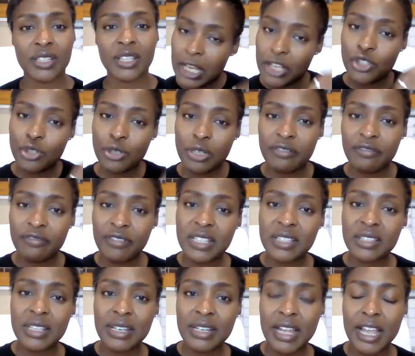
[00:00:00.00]
and you
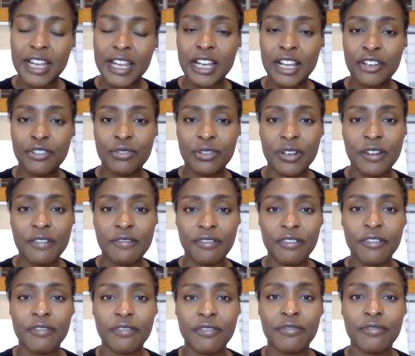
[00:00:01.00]
invest the
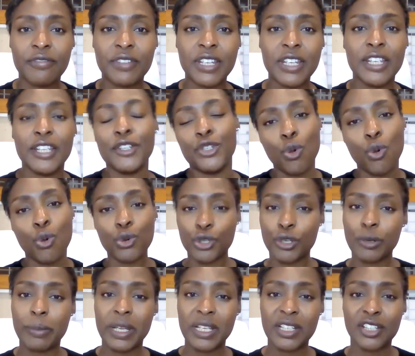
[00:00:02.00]
950 into your
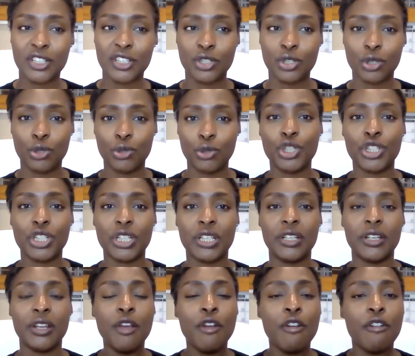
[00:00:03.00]
automated
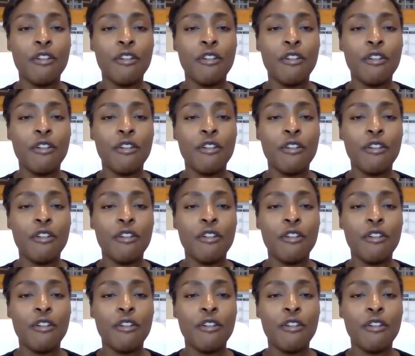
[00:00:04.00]
solution